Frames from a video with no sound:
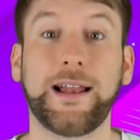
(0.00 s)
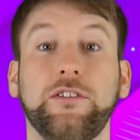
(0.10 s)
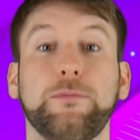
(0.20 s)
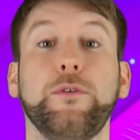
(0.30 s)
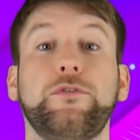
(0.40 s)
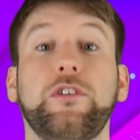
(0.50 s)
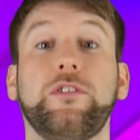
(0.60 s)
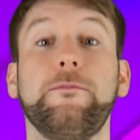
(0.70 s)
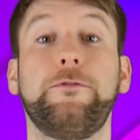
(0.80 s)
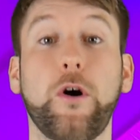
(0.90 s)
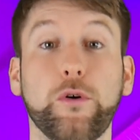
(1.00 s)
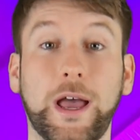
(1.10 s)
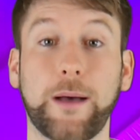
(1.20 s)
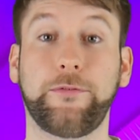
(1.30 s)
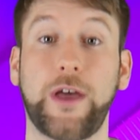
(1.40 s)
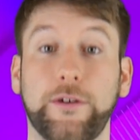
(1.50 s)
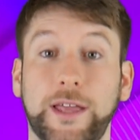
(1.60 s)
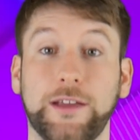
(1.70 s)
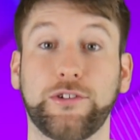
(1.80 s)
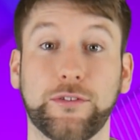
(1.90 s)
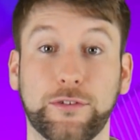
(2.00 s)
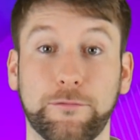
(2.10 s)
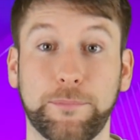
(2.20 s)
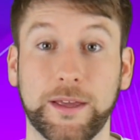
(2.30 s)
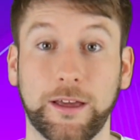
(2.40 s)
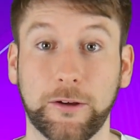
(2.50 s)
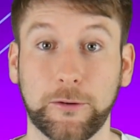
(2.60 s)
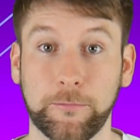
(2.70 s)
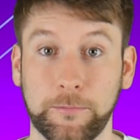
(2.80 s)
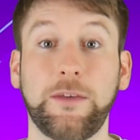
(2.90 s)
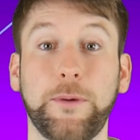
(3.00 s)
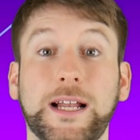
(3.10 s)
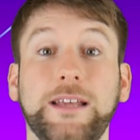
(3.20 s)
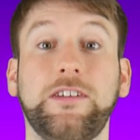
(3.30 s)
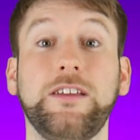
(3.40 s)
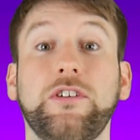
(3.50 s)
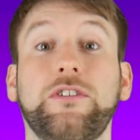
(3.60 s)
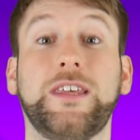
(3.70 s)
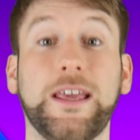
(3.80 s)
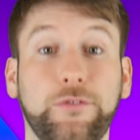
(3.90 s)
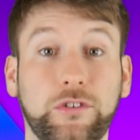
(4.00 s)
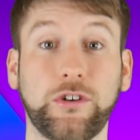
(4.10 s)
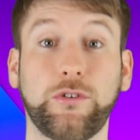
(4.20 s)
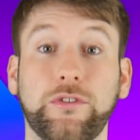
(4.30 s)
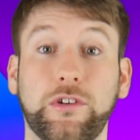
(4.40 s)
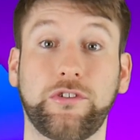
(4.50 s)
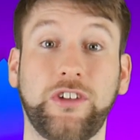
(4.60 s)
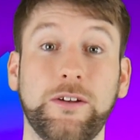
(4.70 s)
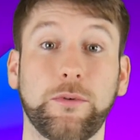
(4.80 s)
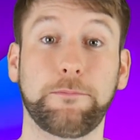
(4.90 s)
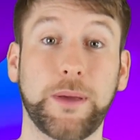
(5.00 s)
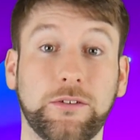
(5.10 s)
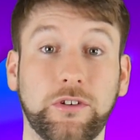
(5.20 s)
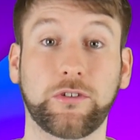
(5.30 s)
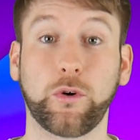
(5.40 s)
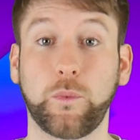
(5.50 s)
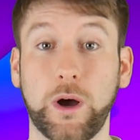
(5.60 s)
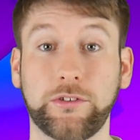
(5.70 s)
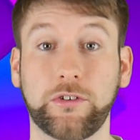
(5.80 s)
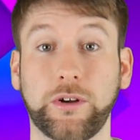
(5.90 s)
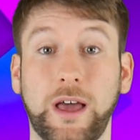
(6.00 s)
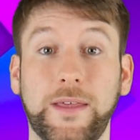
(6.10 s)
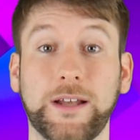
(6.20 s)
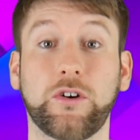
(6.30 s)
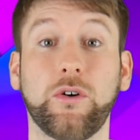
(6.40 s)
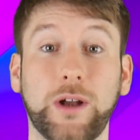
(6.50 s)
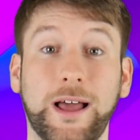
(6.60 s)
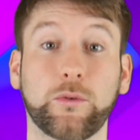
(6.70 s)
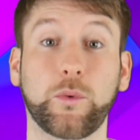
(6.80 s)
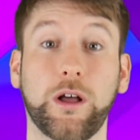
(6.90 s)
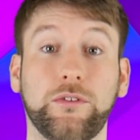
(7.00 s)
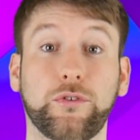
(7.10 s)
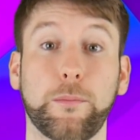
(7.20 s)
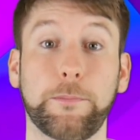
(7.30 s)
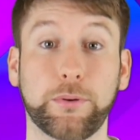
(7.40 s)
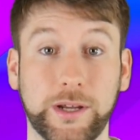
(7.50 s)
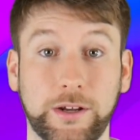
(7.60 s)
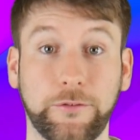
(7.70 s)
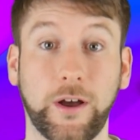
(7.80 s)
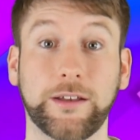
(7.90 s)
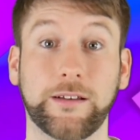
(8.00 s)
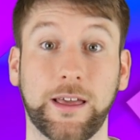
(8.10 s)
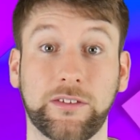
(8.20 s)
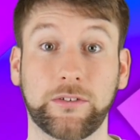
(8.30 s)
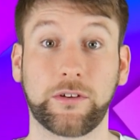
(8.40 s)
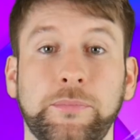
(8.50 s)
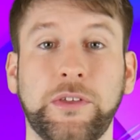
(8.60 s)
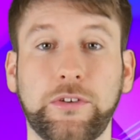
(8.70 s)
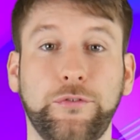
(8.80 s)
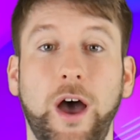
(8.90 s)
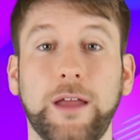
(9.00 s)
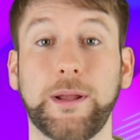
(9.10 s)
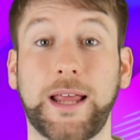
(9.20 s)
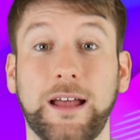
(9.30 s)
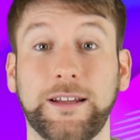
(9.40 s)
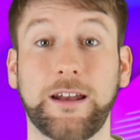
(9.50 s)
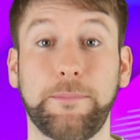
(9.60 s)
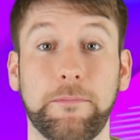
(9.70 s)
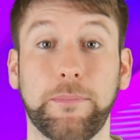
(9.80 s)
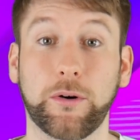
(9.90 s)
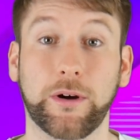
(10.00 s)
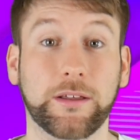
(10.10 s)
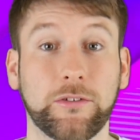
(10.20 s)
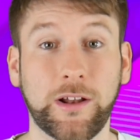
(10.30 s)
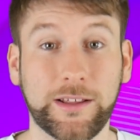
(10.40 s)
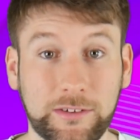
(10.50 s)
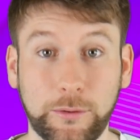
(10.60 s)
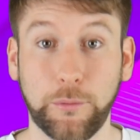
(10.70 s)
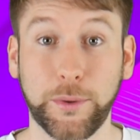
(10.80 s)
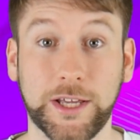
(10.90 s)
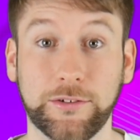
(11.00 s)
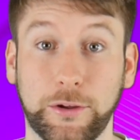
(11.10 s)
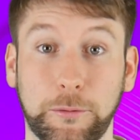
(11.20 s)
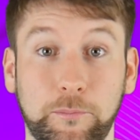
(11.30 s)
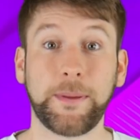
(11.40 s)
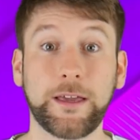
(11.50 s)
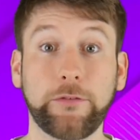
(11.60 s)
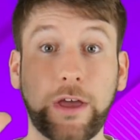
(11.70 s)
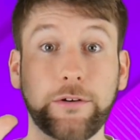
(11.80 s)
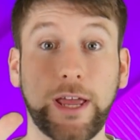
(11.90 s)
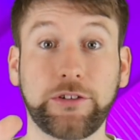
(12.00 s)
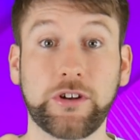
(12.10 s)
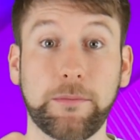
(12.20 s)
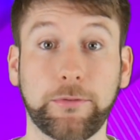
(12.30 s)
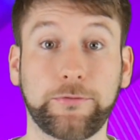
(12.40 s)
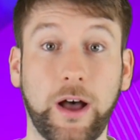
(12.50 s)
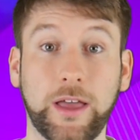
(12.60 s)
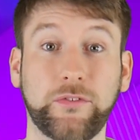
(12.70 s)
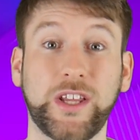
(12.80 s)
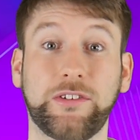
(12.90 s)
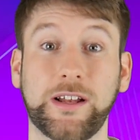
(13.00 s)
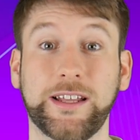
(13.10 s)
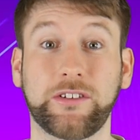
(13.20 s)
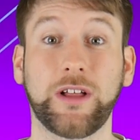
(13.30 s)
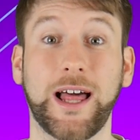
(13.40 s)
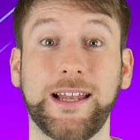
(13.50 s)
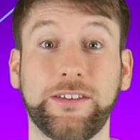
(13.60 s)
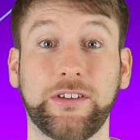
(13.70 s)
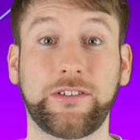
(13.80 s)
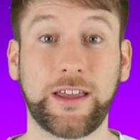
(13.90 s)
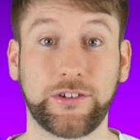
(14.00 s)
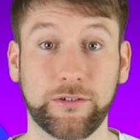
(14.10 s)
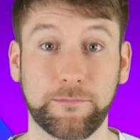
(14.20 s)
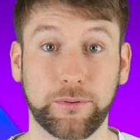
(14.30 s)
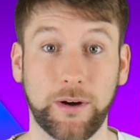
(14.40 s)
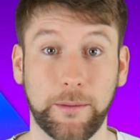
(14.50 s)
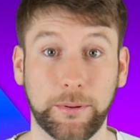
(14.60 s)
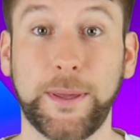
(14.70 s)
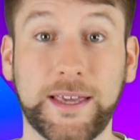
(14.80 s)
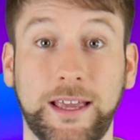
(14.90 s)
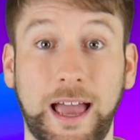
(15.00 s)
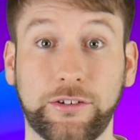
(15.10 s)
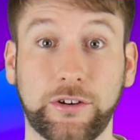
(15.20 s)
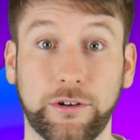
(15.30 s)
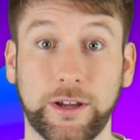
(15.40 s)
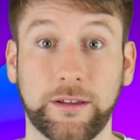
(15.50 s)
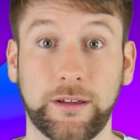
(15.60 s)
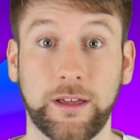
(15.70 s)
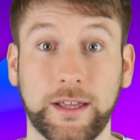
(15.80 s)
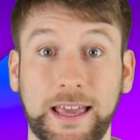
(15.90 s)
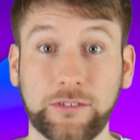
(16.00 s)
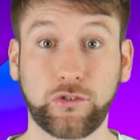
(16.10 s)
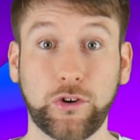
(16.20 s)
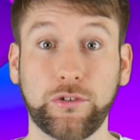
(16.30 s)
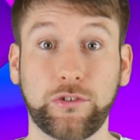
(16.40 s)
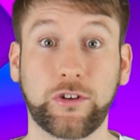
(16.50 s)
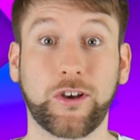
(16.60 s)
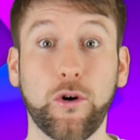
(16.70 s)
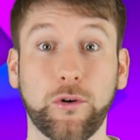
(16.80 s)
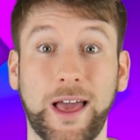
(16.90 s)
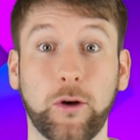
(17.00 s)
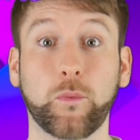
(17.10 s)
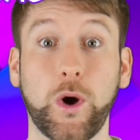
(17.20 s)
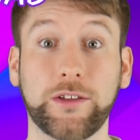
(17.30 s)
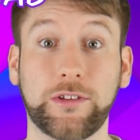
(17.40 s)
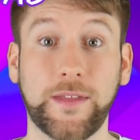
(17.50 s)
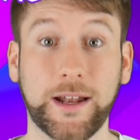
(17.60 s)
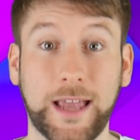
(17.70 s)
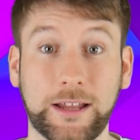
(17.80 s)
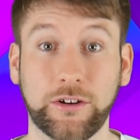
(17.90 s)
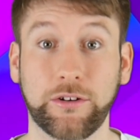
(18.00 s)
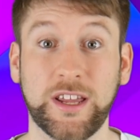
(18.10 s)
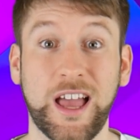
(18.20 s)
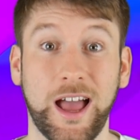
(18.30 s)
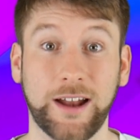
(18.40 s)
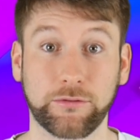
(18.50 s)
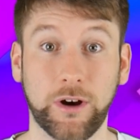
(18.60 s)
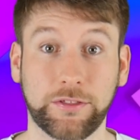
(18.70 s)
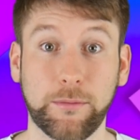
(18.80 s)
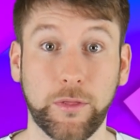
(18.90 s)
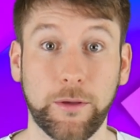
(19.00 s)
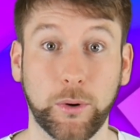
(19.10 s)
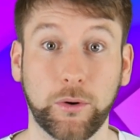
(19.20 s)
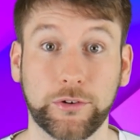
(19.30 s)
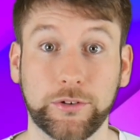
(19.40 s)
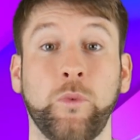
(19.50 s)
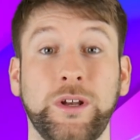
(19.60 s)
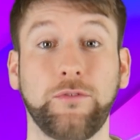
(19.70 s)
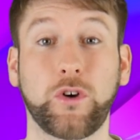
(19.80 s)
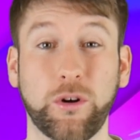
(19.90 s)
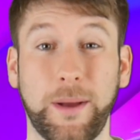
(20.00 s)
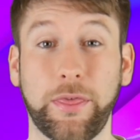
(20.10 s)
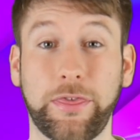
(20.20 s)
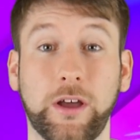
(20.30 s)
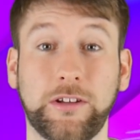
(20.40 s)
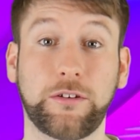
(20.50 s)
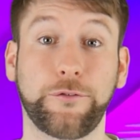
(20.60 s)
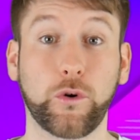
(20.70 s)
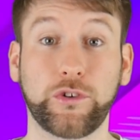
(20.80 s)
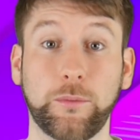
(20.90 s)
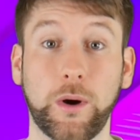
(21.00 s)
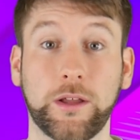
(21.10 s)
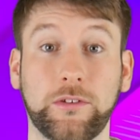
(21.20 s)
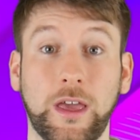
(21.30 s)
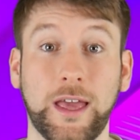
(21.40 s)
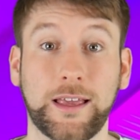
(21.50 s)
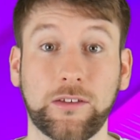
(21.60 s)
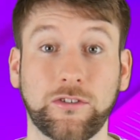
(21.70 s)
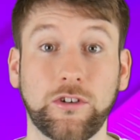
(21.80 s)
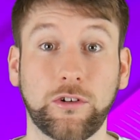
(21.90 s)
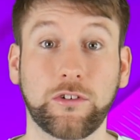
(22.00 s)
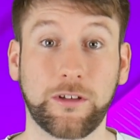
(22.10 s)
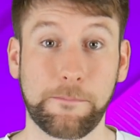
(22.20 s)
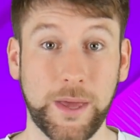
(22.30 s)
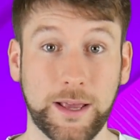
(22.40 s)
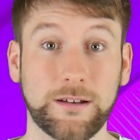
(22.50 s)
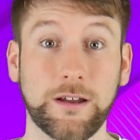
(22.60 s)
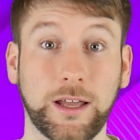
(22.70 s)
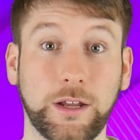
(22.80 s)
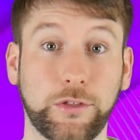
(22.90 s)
let's move to some vocab variations of bingo. Typically, teachers give students a sheet with pictures or words on and then call out words from a predefined list. This is fine but can get a bit boring, so let's see what we can do. Bingo variation number 5 needs a little elicitation prep. Pick a category. Get students to call out words in that category and write them on the board. When you've got about 30 to 40 words, get students to pick 9 of